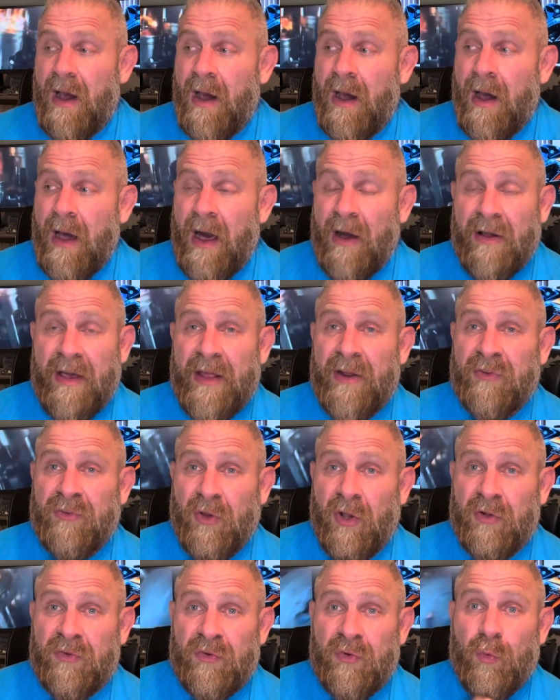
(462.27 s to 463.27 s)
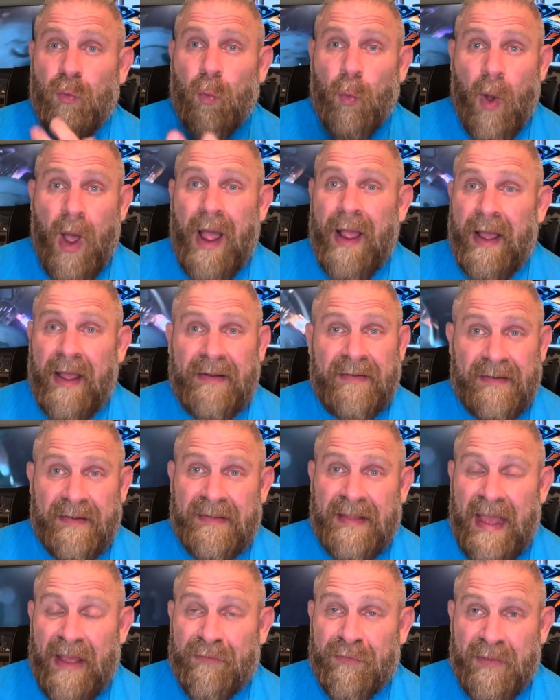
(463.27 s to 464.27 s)
I'll kind of talk to you why I
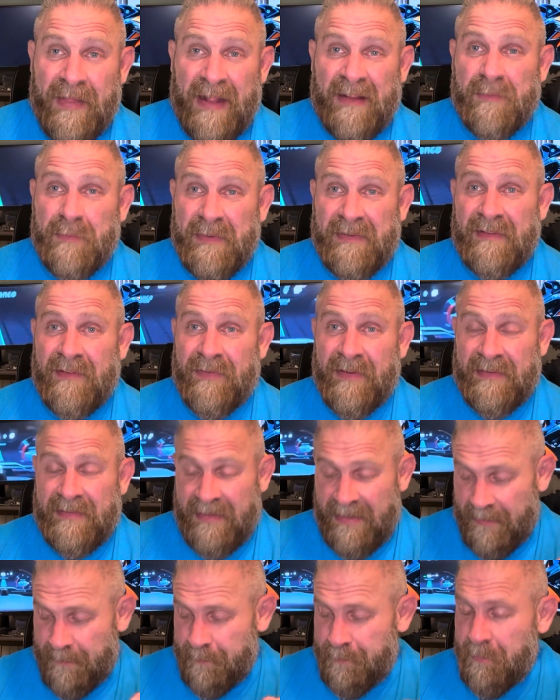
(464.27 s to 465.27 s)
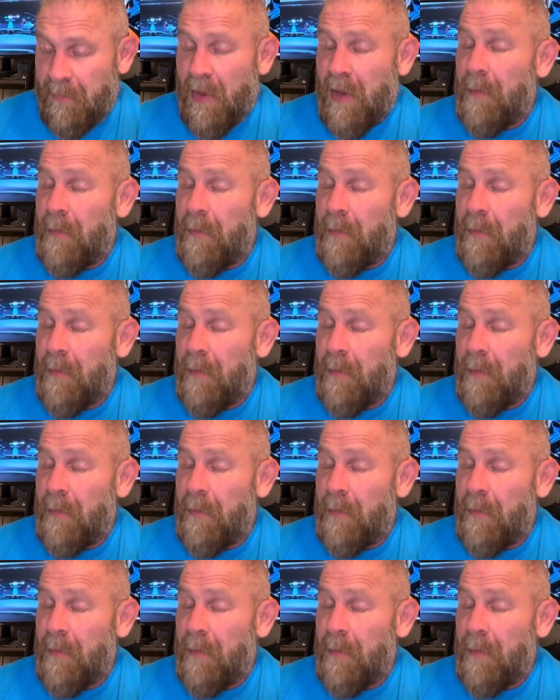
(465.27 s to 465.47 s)
did that for that specific team.